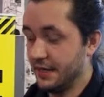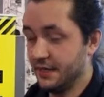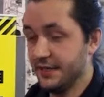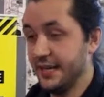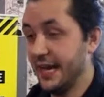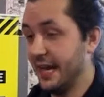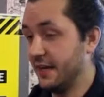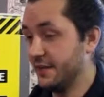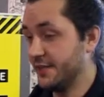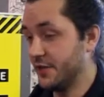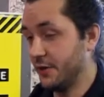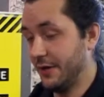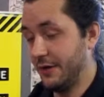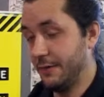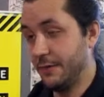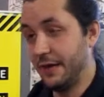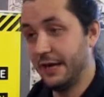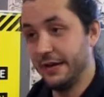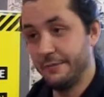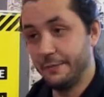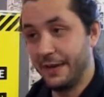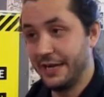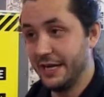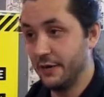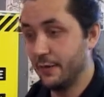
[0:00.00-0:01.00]
yeah, so it,
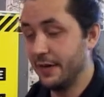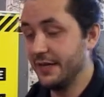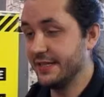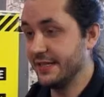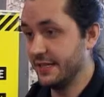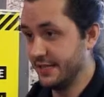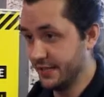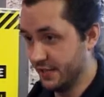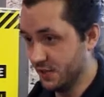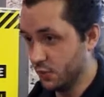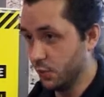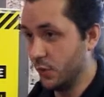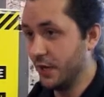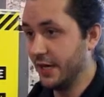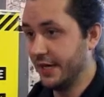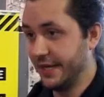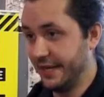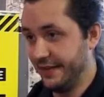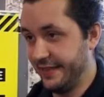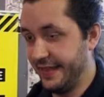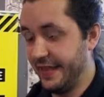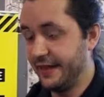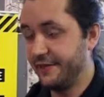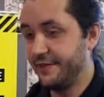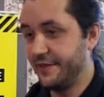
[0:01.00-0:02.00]
in many ways, it does work
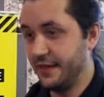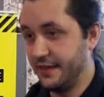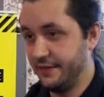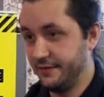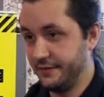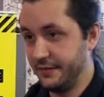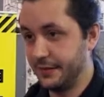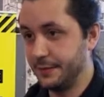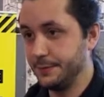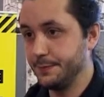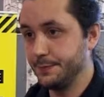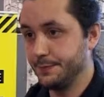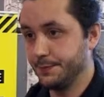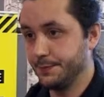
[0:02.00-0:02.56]
in their favor.